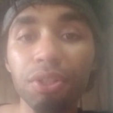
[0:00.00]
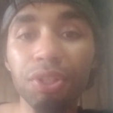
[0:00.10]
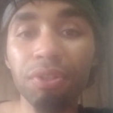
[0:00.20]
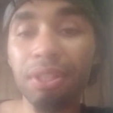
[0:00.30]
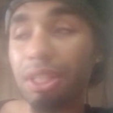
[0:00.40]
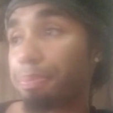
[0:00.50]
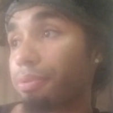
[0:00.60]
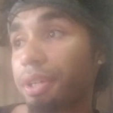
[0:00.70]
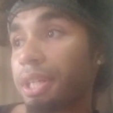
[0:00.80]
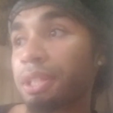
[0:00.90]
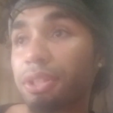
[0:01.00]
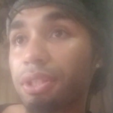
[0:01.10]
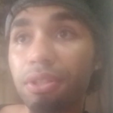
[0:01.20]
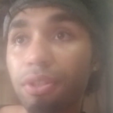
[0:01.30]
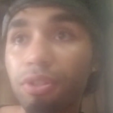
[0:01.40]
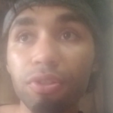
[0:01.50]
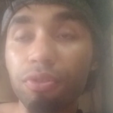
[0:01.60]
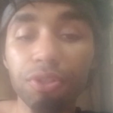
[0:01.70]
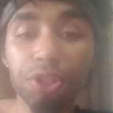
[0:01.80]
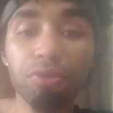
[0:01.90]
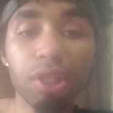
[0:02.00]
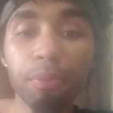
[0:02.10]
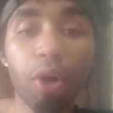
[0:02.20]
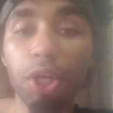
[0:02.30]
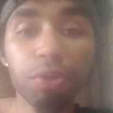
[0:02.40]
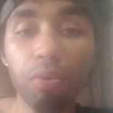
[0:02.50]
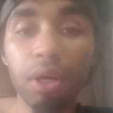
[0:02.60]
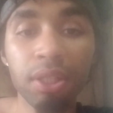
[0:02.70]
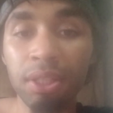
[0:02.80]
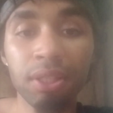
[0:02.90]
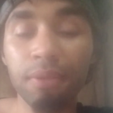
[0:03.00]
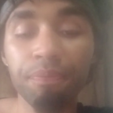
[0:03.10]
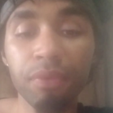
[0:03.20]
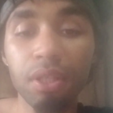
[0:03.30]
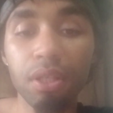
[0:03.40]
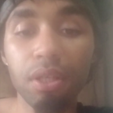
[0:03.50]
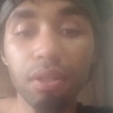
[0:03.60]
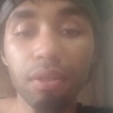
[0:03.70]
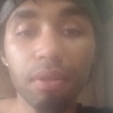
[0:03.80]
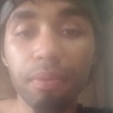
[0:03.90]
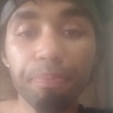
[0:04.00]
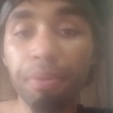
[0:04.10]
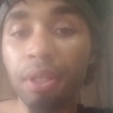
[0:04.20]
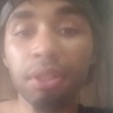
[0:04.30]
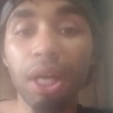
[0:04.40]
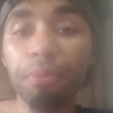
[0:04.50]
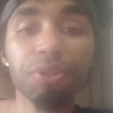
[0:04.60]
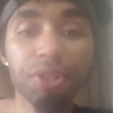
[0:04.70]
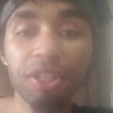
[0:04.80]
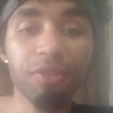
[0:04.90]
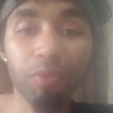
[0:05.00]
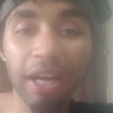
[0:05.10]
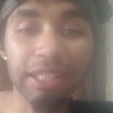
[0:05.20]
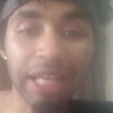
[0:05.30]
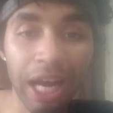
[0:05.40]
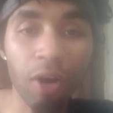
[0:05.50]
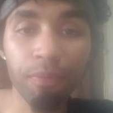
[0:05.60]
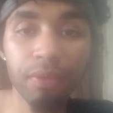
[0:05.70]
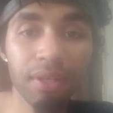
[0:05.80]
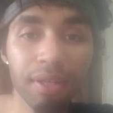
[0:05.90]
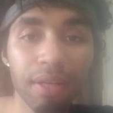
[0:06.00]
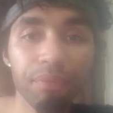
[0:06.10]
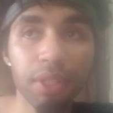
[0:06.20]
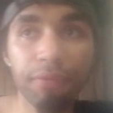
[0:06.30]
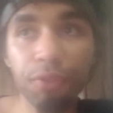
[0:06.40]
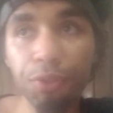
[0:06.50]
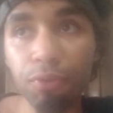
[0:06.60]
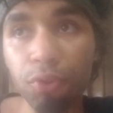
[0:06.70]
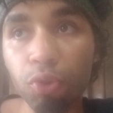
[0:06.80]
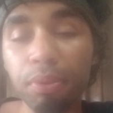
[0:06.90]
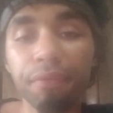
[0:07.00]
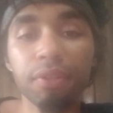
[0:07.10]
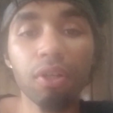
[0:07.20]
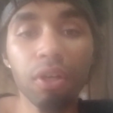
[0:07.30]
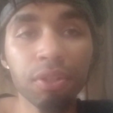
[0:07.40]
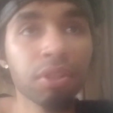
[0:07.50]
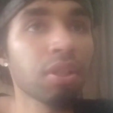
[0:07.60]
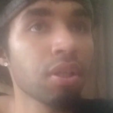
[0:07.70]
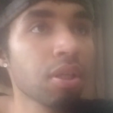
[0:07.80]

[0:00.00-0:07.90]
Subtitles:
You can complain, disagree all you want, but I'm going to tell you right now, if you truly do believe in God,